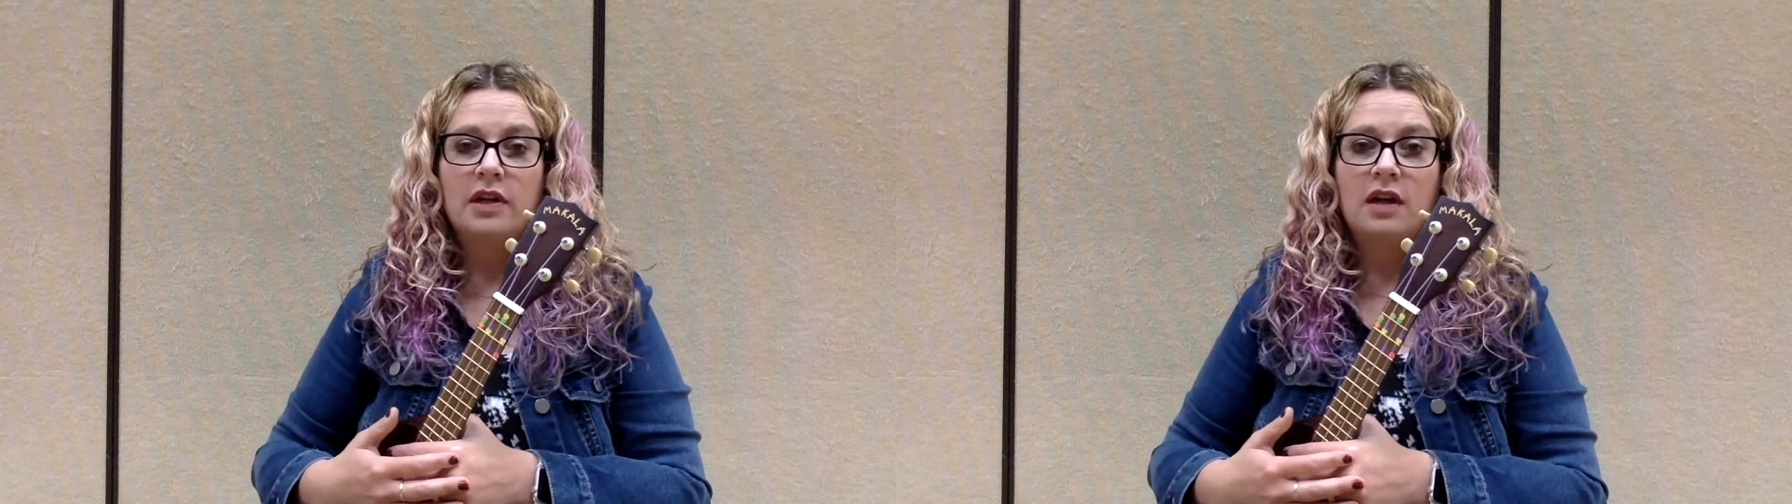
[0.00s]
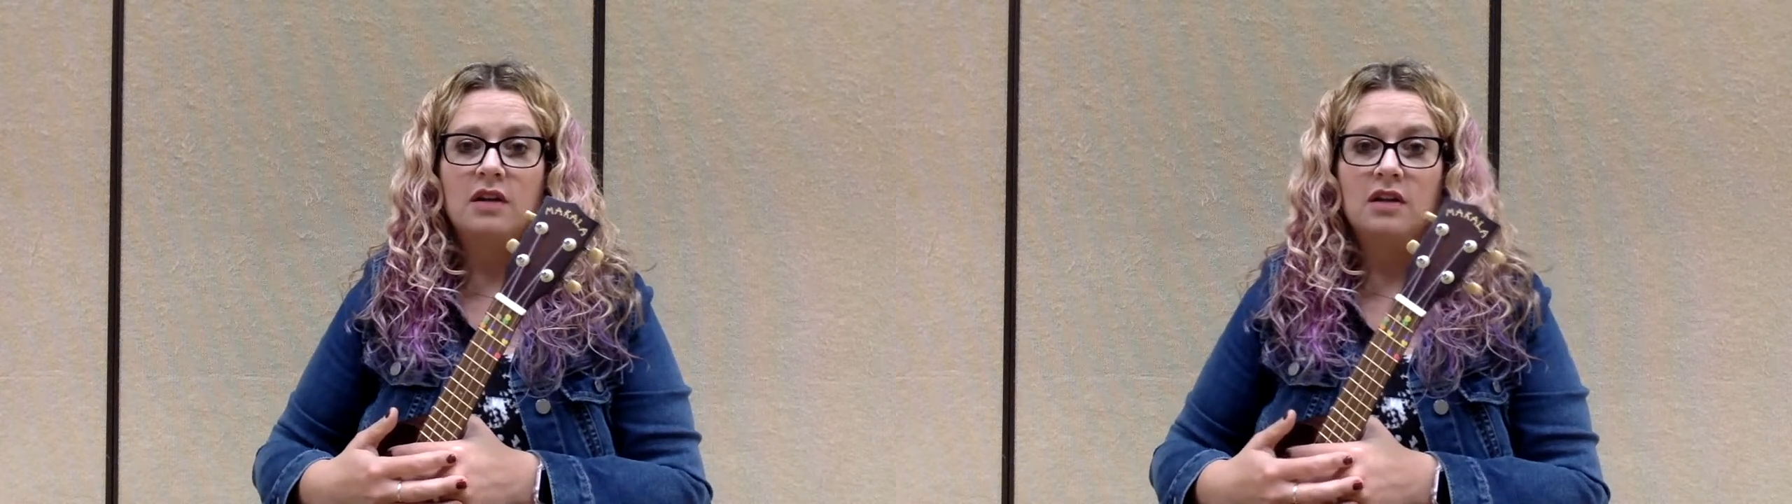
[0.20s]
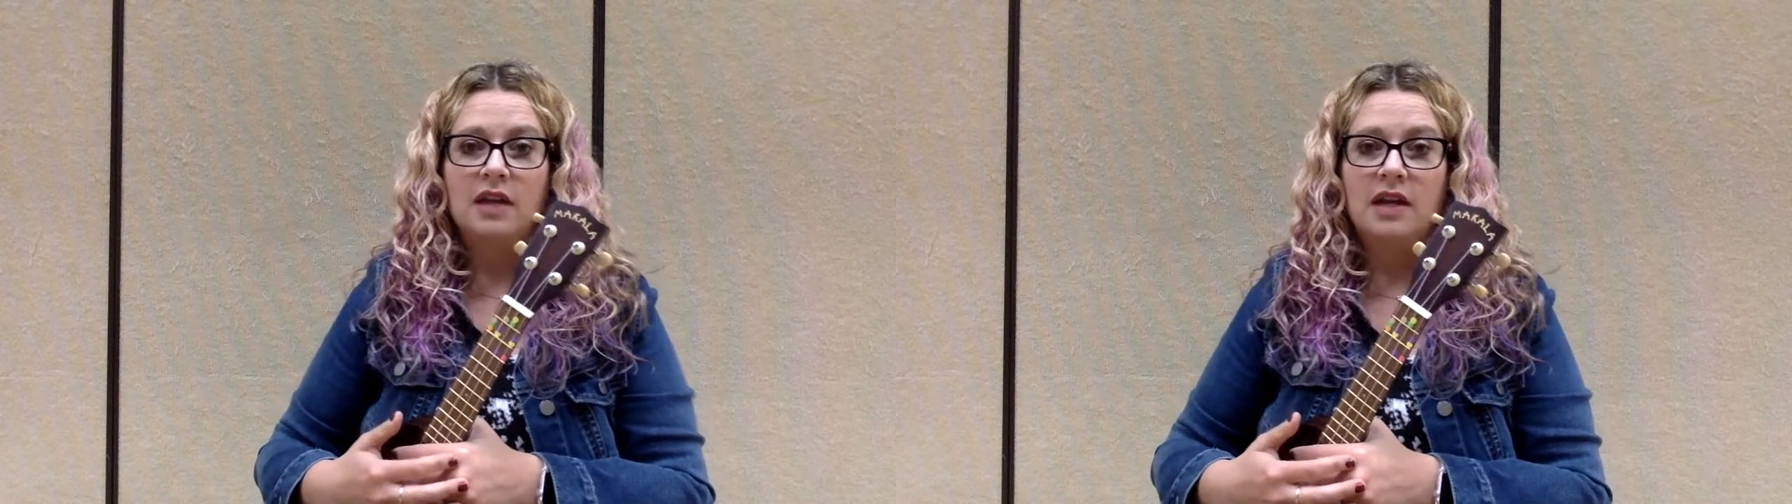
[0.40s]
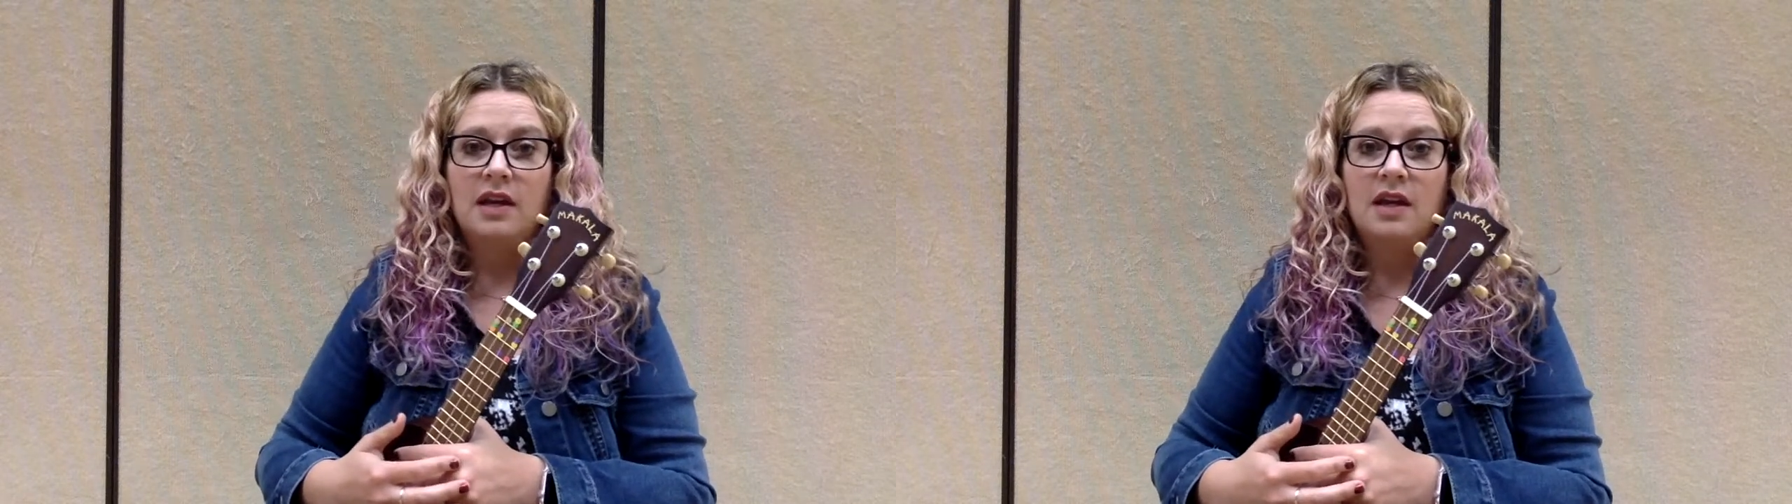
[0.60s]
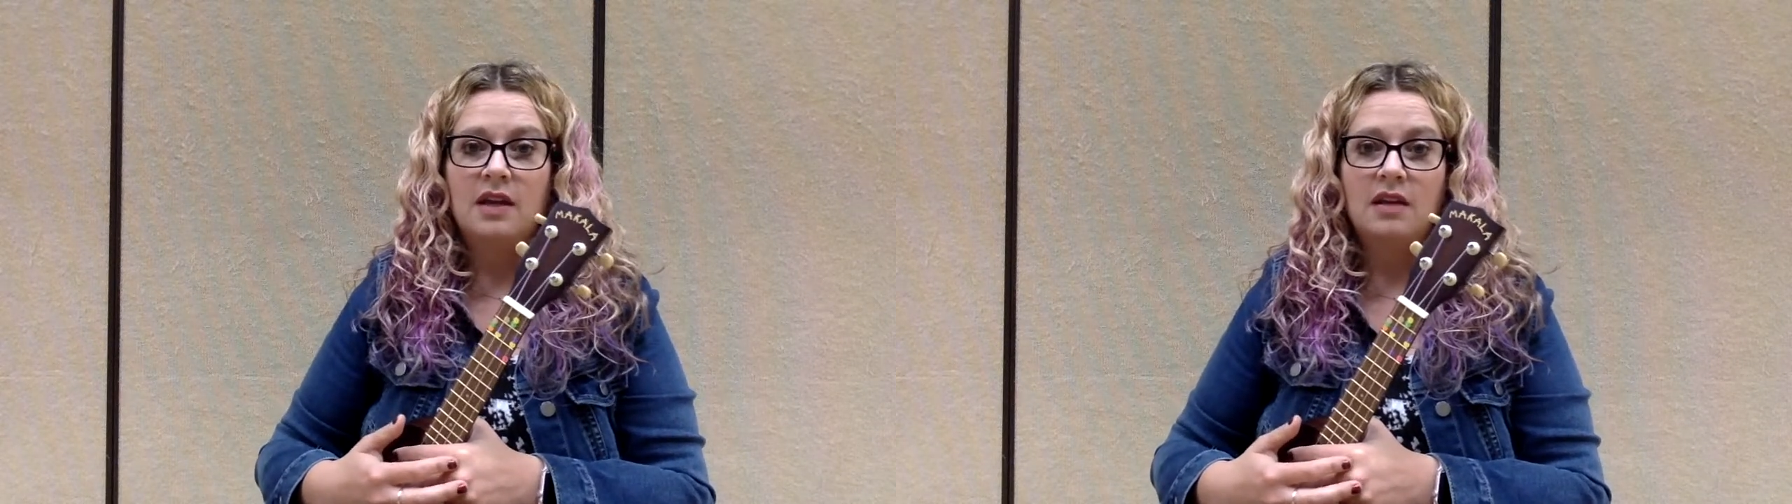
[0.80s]
on the
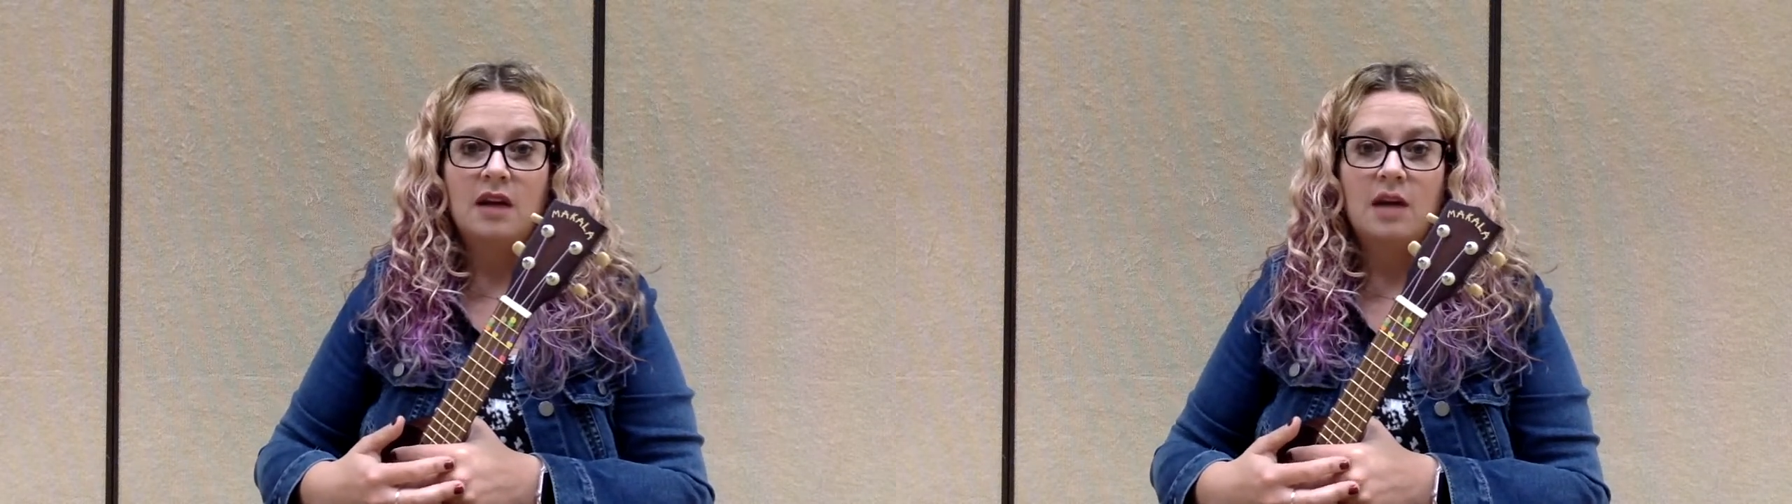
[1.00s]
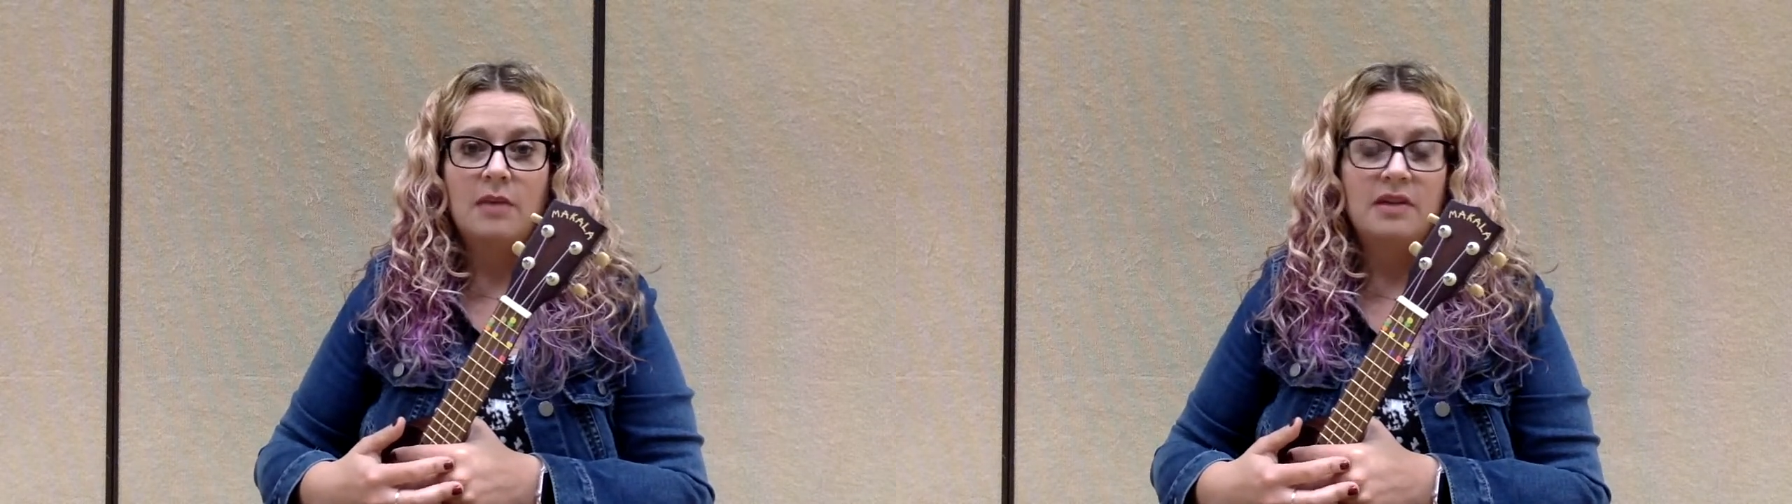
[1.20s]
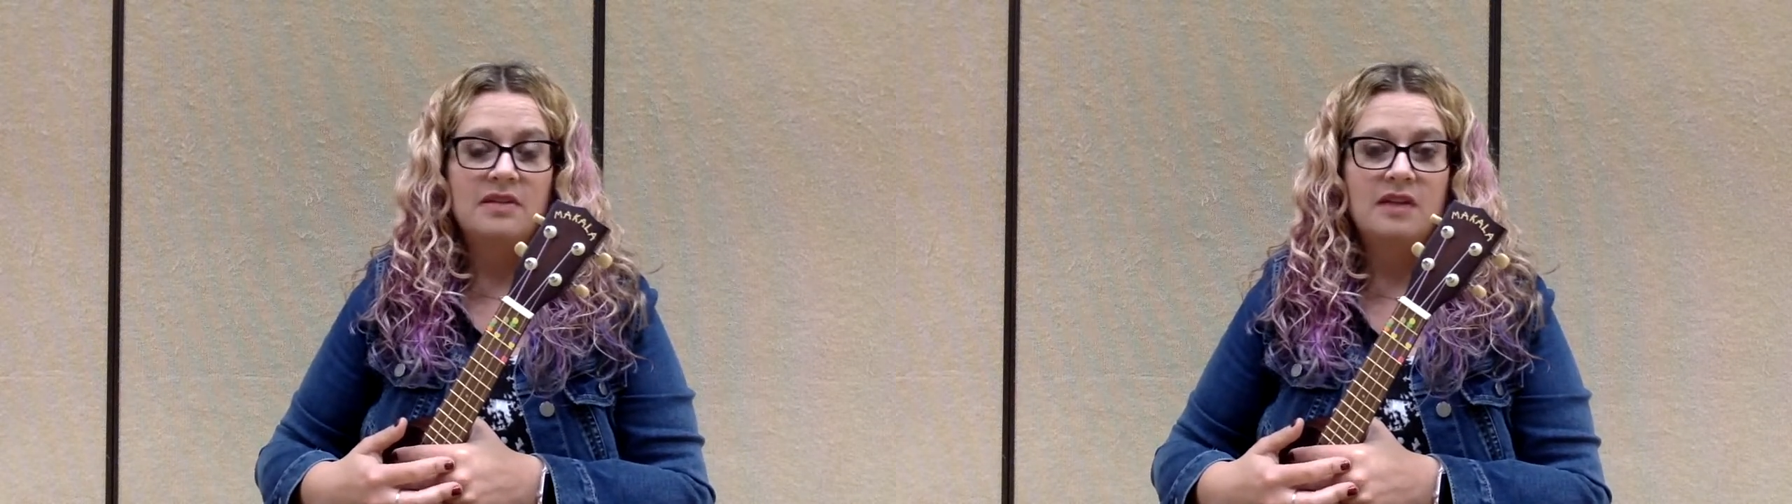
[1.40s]
link in the comments